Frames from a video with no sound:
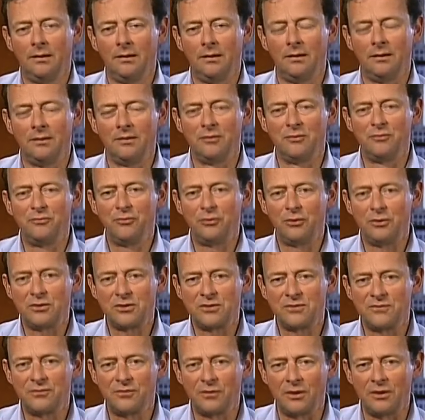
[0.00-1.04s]
Uh, the
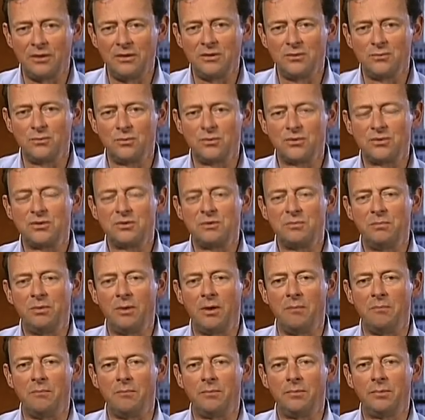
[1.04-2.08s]
first phase was to
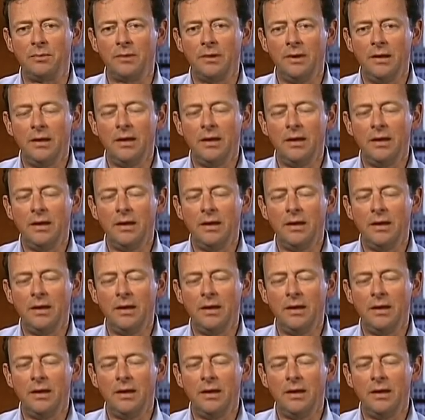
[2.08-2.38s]
pump